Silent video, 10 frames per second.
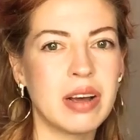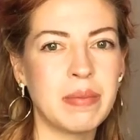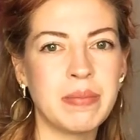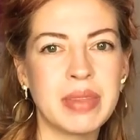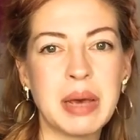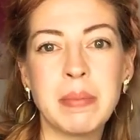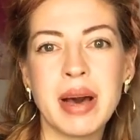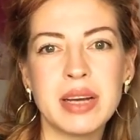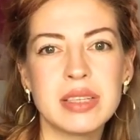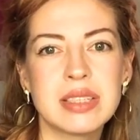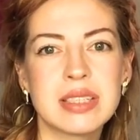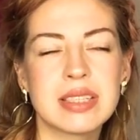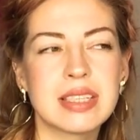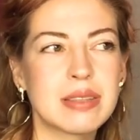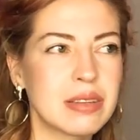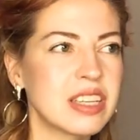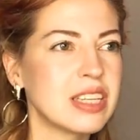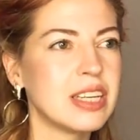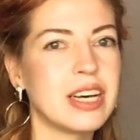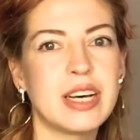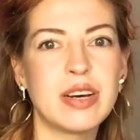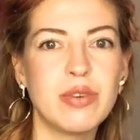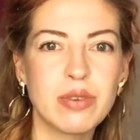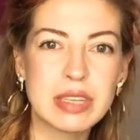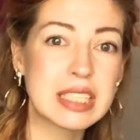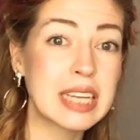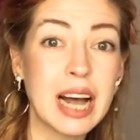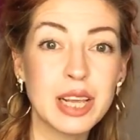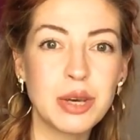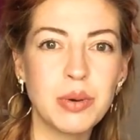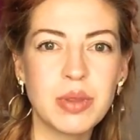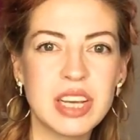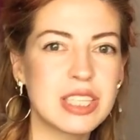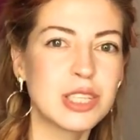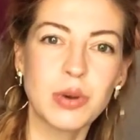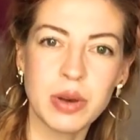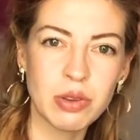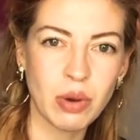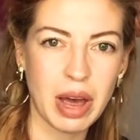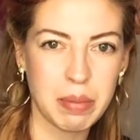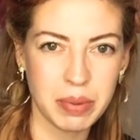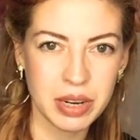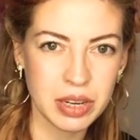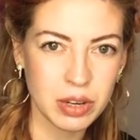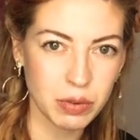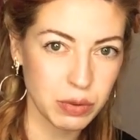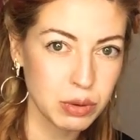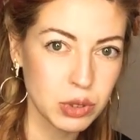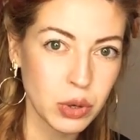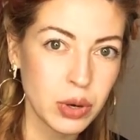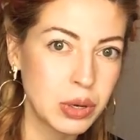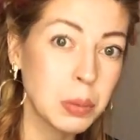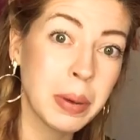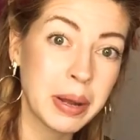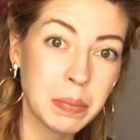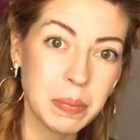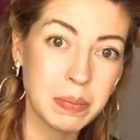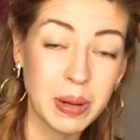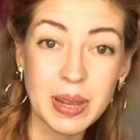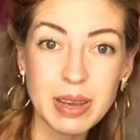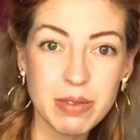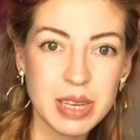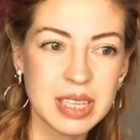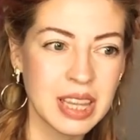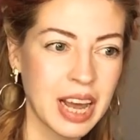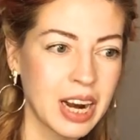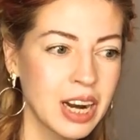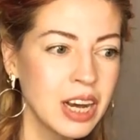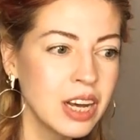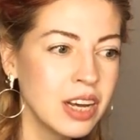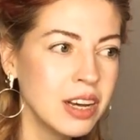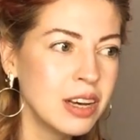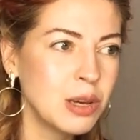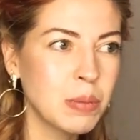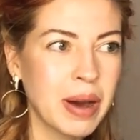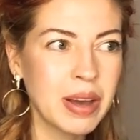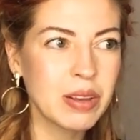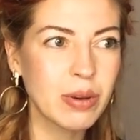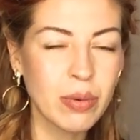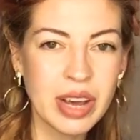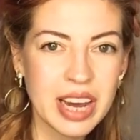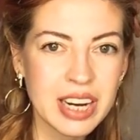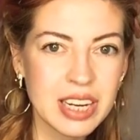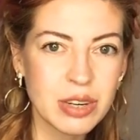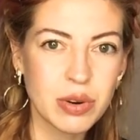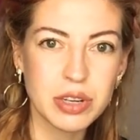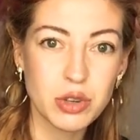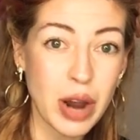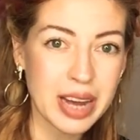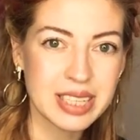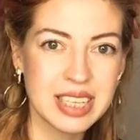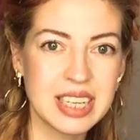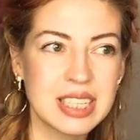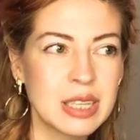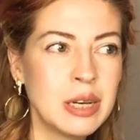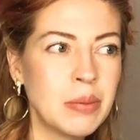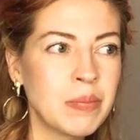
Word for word: um, they might uh, tell you this is going to happen in your future and you might believe it and then you might create it or attract it.